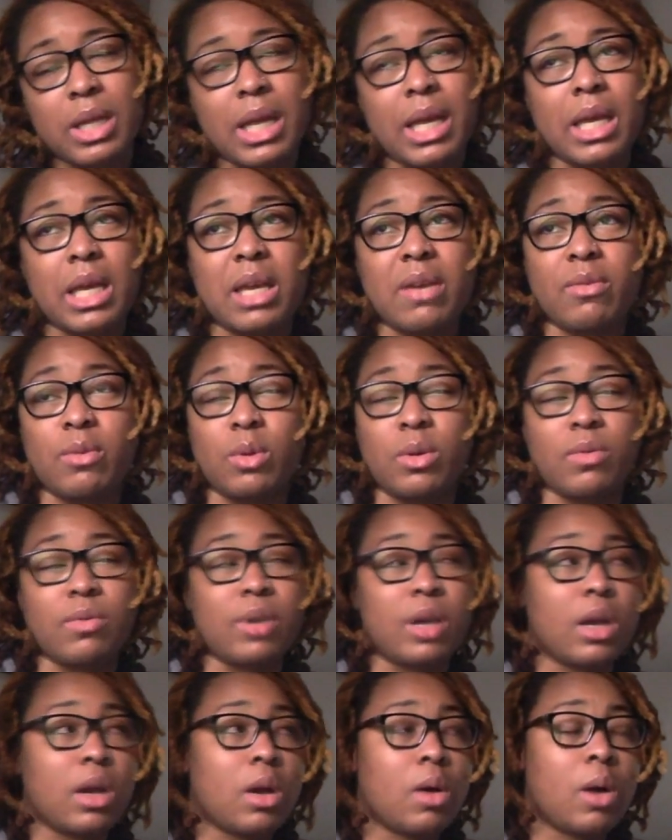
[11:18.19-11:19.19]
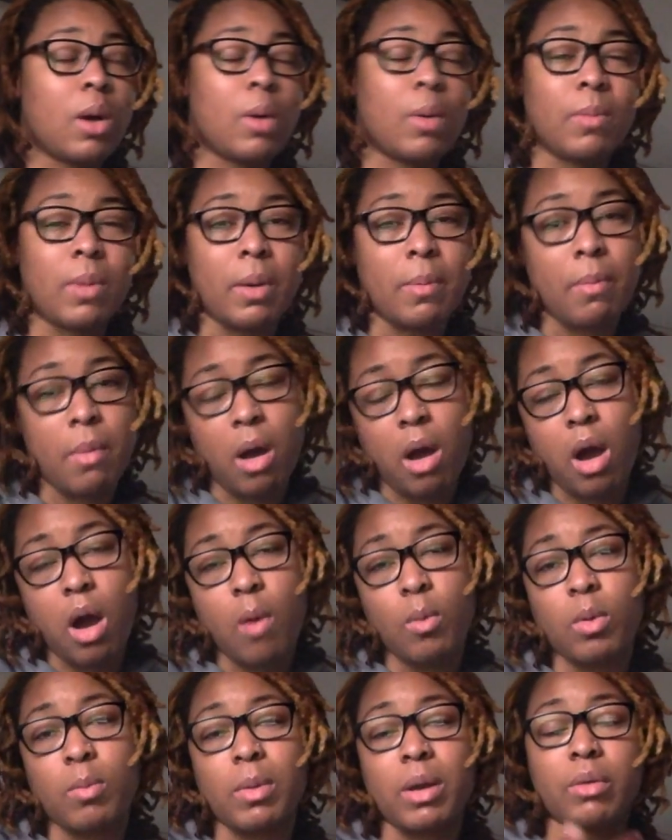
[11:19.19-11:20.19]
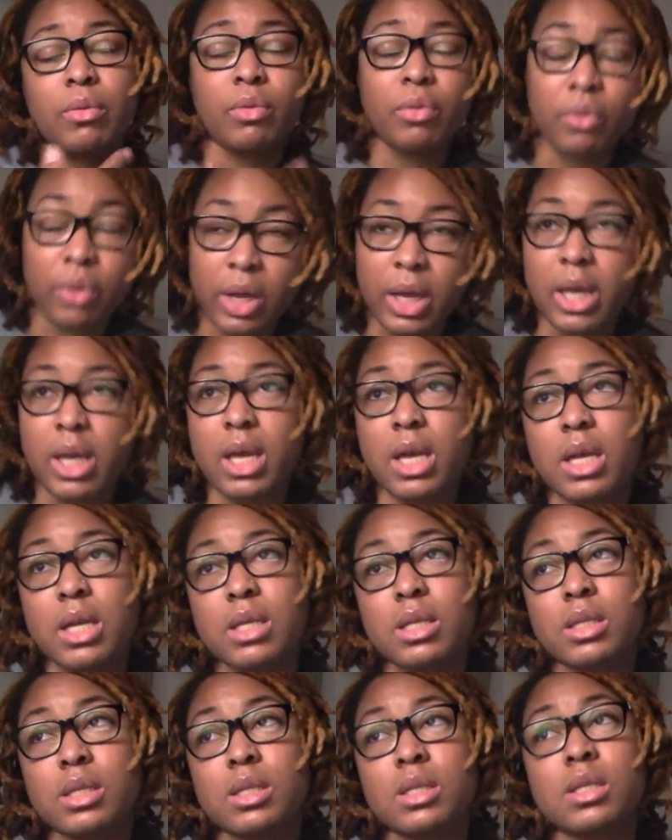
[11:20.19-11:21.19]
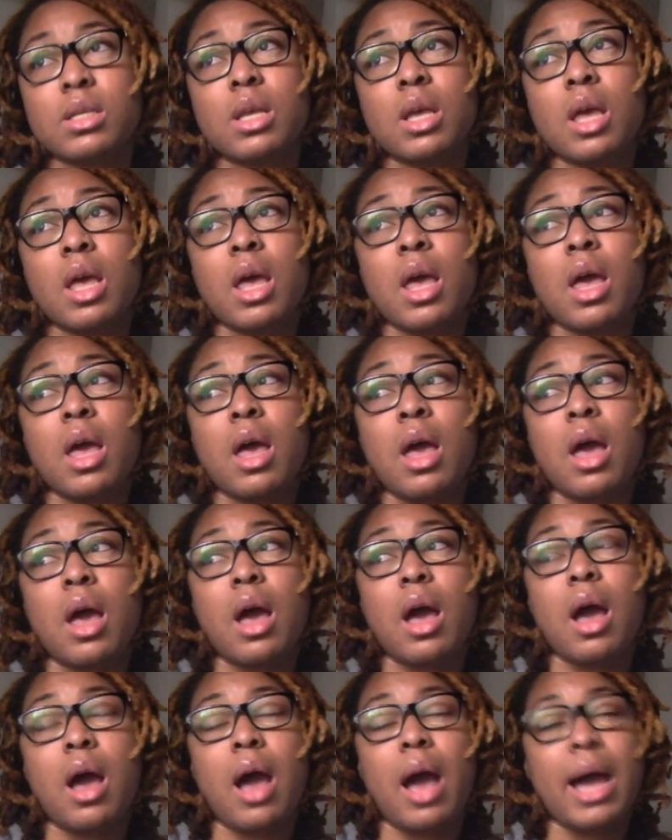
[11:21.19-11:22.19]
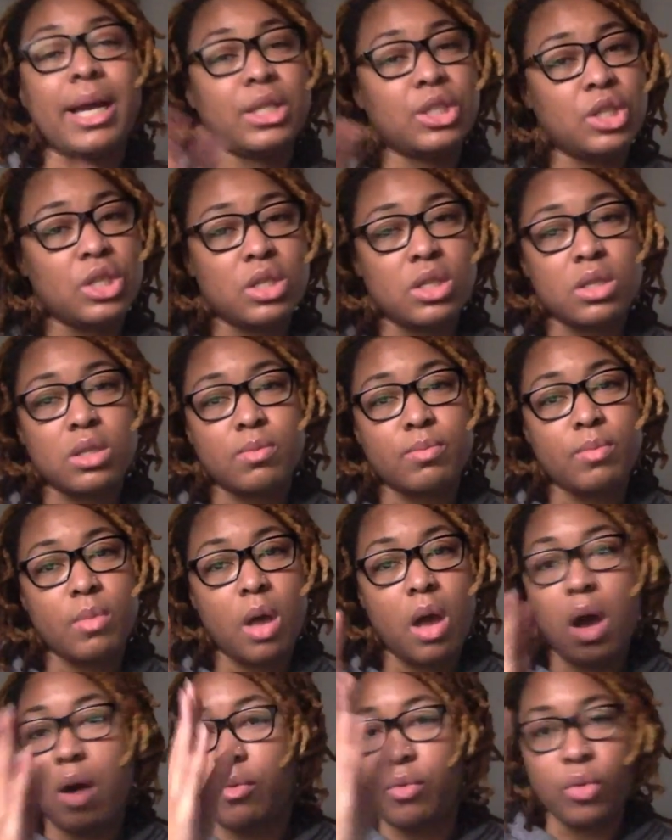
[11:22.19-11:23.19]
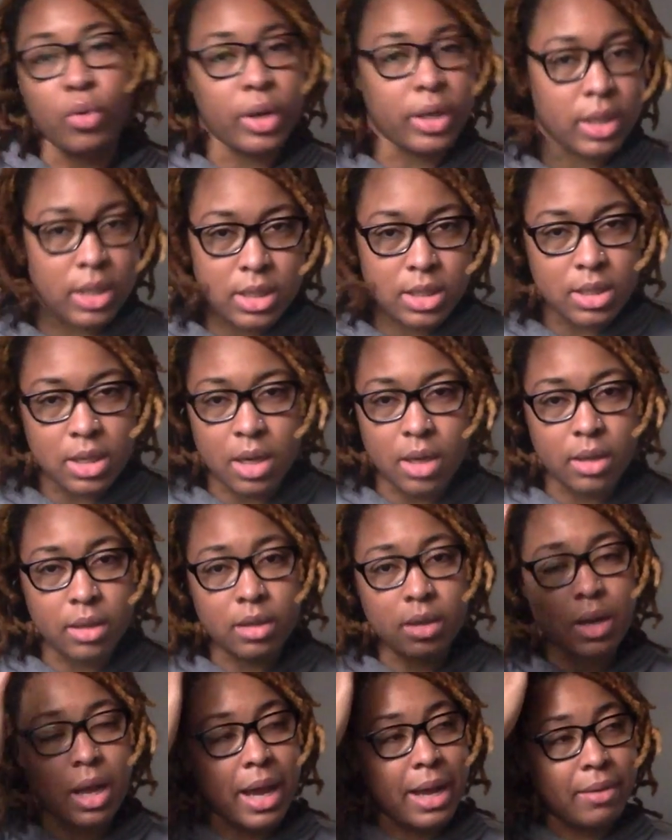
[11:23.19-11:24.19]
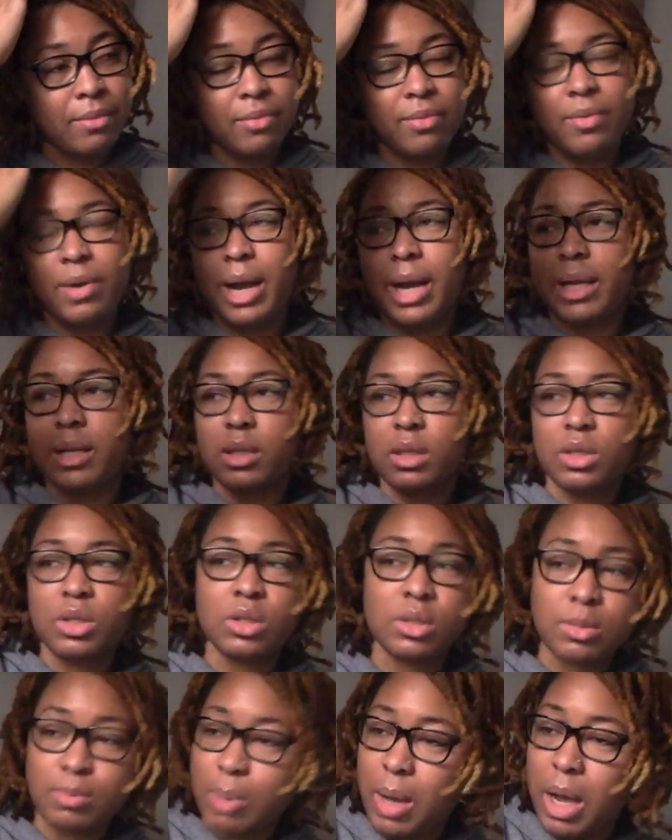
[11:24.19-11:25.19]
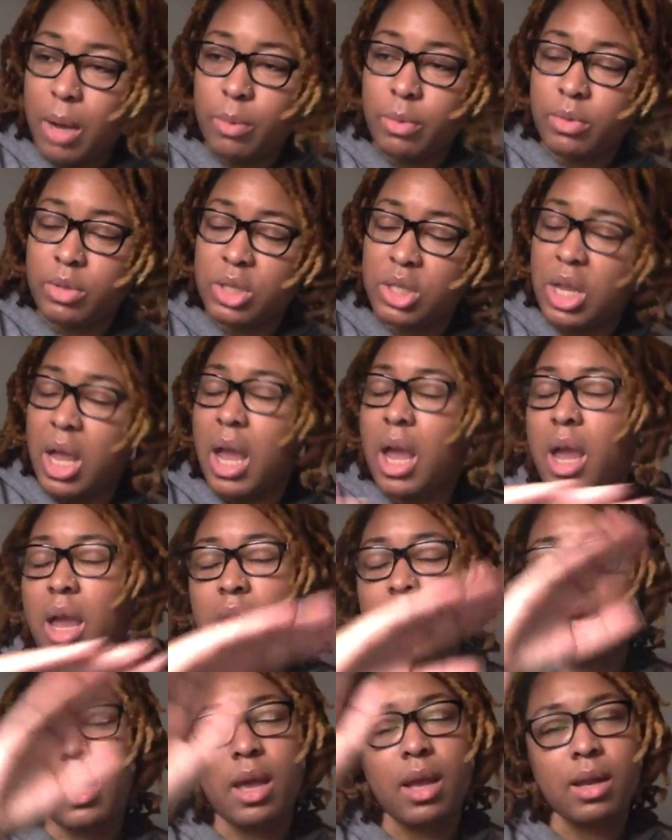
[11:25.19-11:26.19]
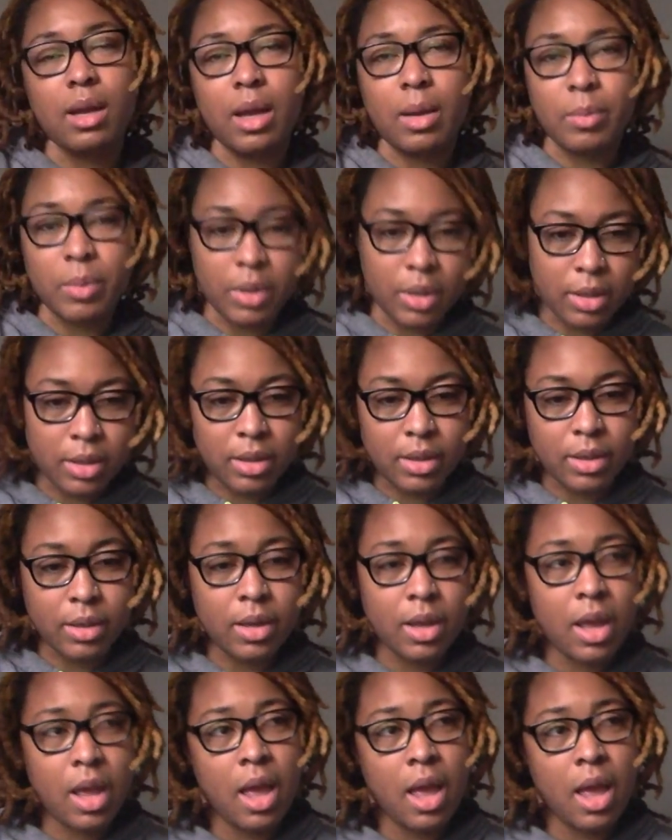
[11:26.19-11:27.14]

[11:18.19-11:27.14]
Like, even if I go out with my mom or my friends, I just avoid the sun. I find a spot with shade and I'm good.